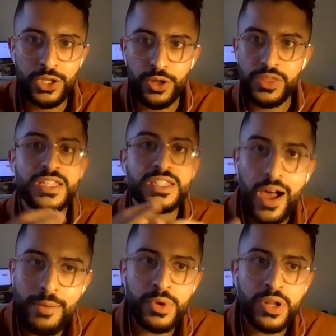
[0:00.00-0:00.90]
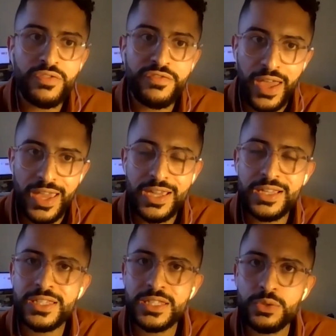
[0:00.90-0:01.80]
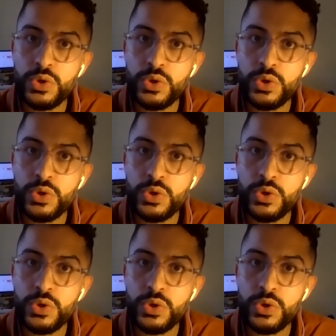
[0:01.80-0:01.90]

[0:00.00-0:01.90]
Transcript: The excitement fades.